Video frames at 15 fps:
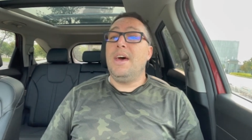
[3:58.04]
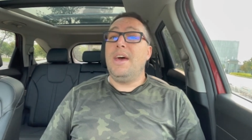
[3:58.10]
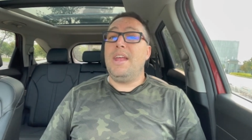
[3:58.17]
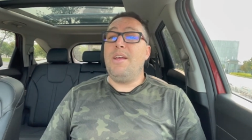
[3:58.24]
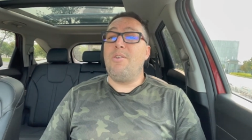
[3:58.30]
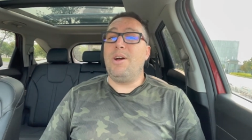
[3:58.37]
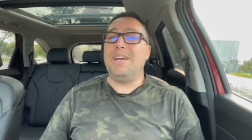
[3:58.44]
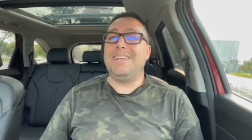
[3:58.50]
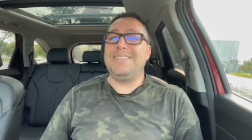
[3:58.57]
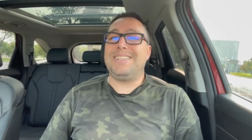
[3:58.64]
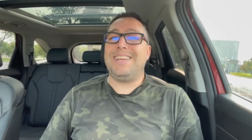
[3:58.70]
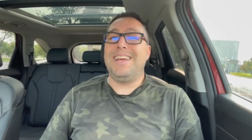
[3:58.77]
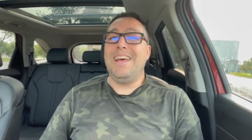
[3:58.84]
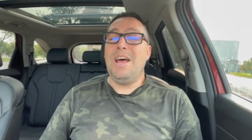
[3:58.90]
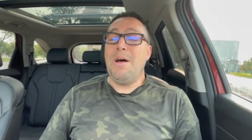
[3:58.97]
Anyways,
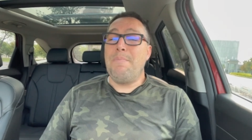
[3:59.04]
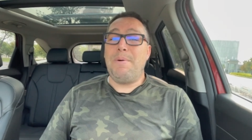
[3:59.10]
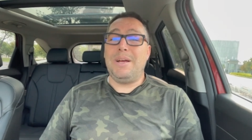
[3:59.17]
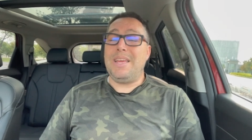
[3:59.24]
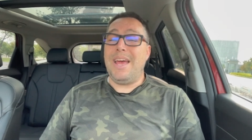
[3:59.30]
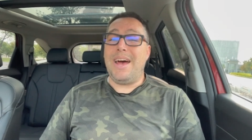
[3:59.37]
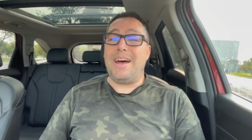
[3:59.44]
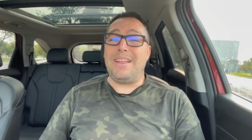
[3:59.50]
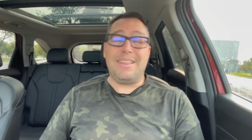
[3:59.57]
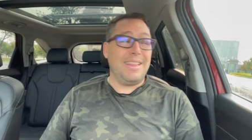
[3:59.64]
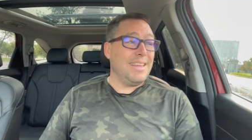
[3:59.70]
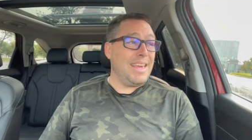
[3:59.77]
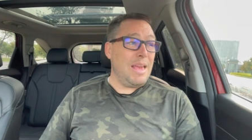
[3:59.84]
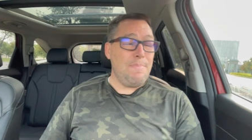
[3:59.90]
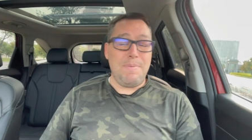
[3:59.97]
but yeah,
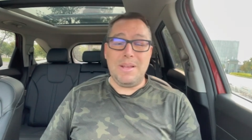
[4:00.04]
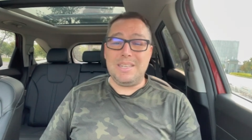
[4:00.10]
keeping